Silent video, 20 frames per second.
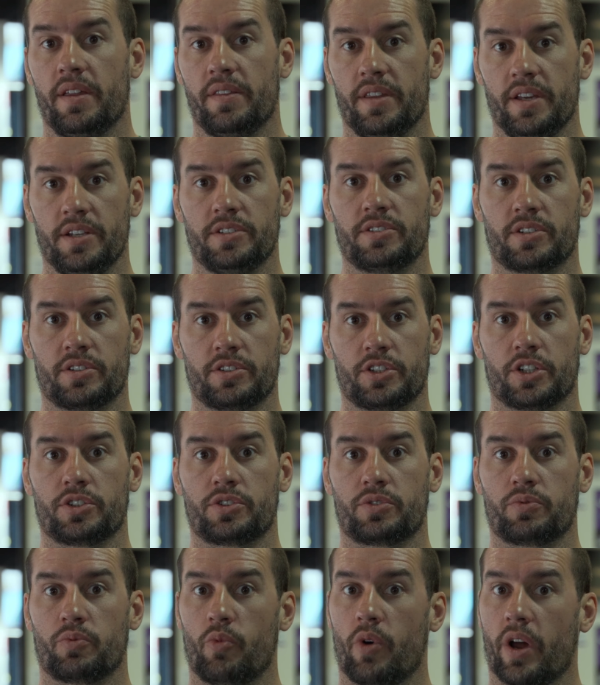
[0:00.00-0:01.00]
These are
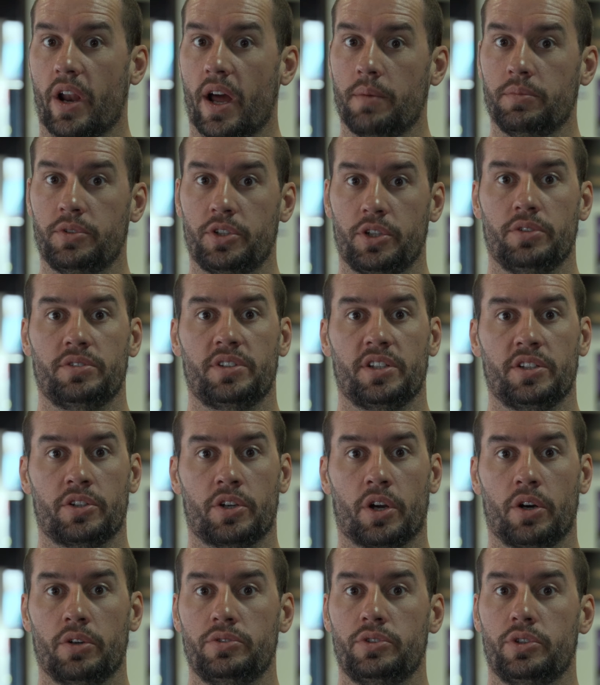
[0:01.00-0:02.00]
just what I'm choosing
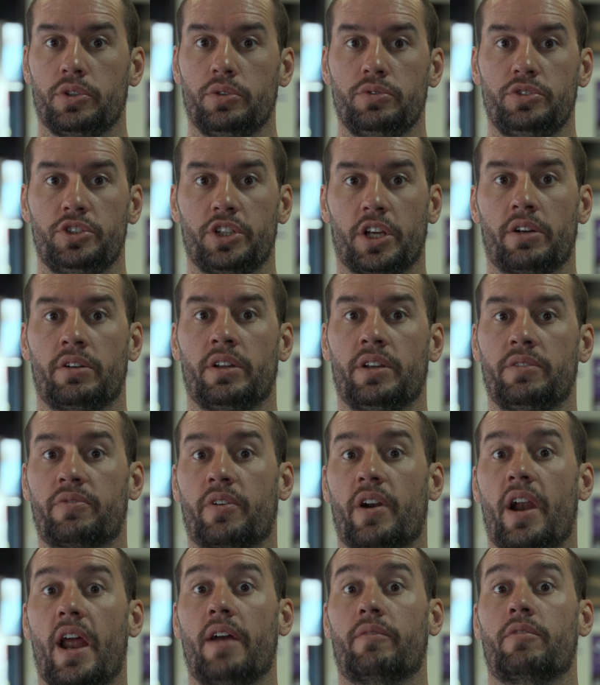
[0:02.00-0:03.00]
go-to generally
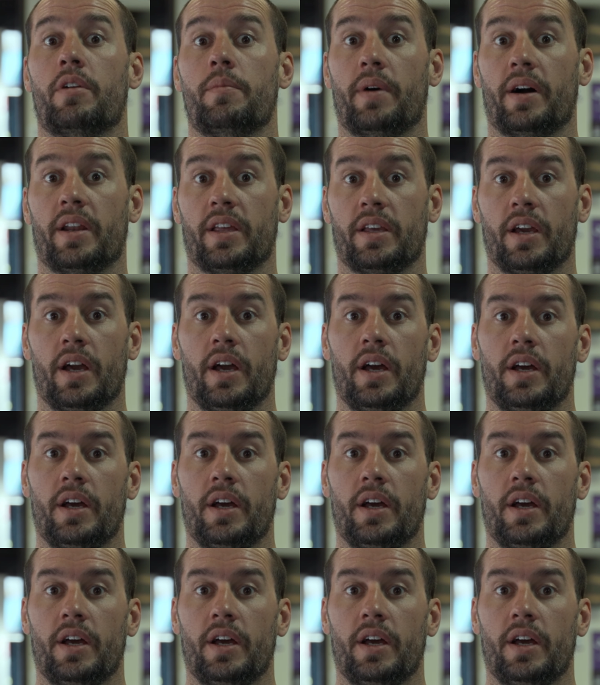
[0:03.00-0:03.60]
for everybody.